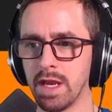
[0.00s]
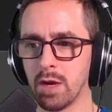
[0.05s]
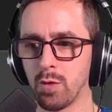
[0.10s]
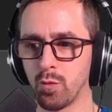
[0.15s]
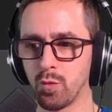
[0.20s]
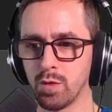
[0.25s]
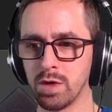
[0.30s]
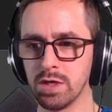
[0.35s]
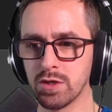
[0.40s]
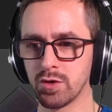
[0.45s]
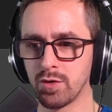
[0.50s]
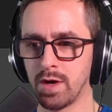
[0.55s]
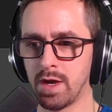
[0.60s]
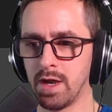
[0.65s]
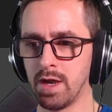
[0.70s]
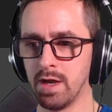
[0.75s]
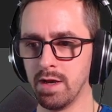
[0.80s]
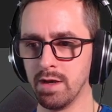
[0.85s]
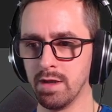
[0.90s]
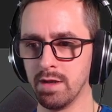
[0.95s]
it
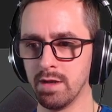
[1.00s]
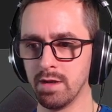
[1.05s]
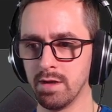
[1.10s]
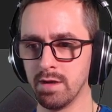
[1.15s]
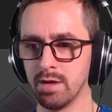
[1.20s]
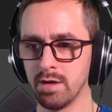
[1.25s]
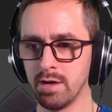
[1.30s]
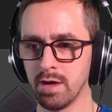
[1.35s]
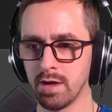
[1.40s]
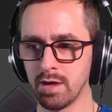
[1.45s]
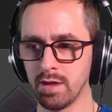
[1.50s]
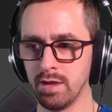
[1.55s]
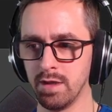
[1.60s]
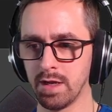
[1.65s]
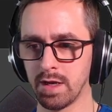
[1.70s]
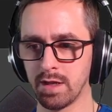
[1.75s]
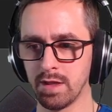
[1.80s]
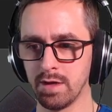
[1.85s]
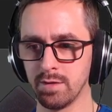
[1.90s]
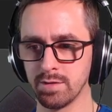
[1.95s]
retried a
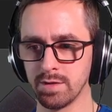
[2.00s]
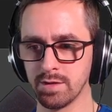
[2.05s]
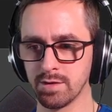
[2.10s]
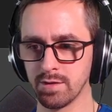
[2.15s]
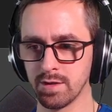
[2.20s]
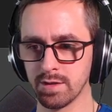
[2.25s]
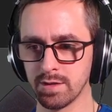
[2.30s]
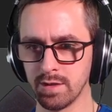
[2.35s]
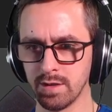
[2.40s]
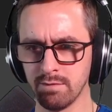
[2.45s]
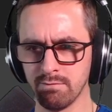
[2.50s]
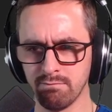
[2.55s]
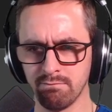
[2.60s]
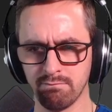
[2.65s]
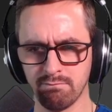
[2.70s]
click. That was interesting.